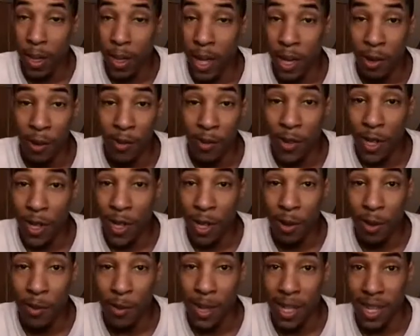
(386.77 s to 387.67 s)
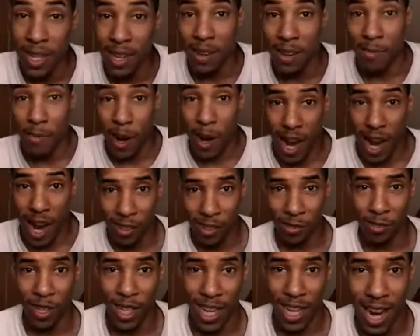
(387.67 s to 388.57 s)
I don't even know. I mean, am I
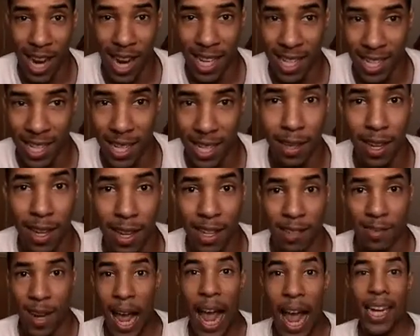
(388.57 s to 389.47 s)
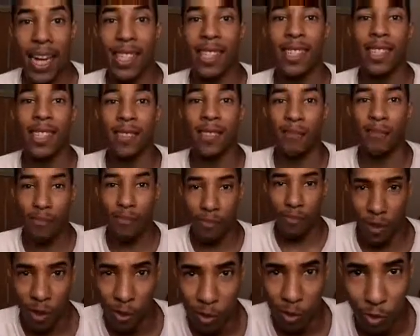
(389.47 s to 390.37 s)
the only guy that can like actually
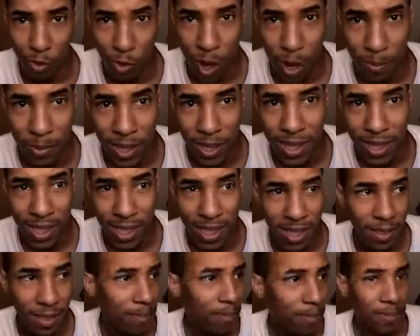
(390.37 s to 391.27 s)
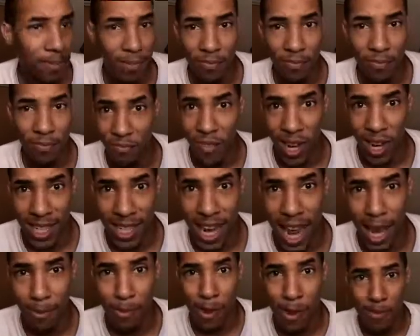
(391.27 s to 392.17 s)
use weapons and
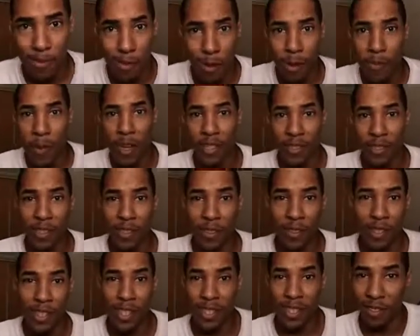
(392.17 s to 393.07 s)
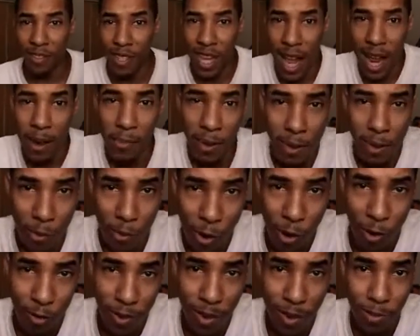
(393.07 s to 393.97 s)
attack people? Come on, seriously. There's got to be
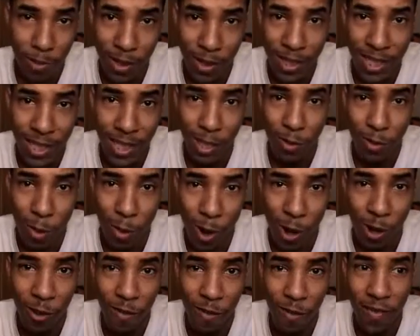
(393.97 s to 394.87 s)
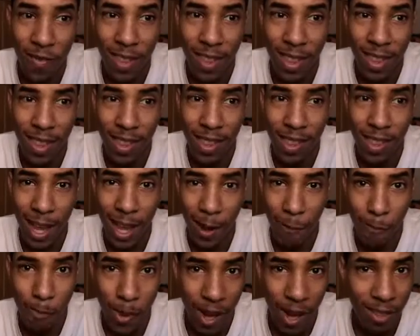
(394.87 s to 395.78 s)
more people in this world
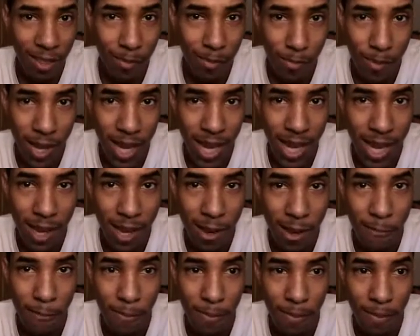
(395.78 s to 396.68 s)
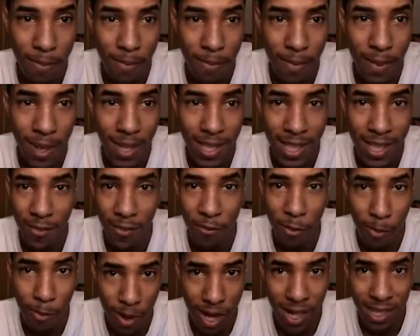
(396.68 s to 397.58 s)
that are better than me,
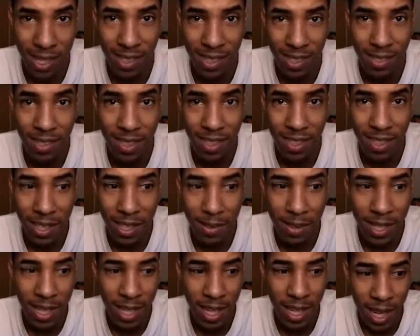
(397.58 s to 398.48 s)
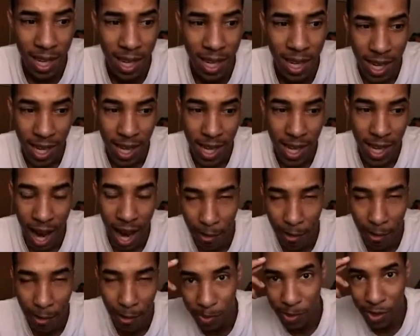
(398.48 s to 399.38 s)
except for monsters. Because I mean,
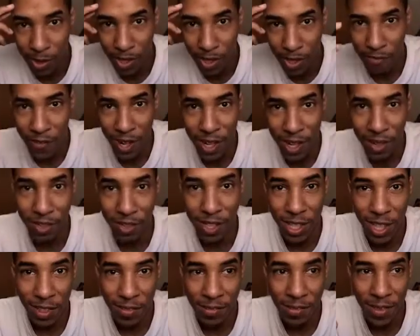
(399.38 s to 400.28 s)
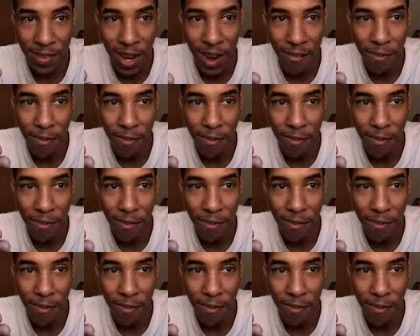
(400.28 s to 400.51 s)
how are we supposed to defend ourselves?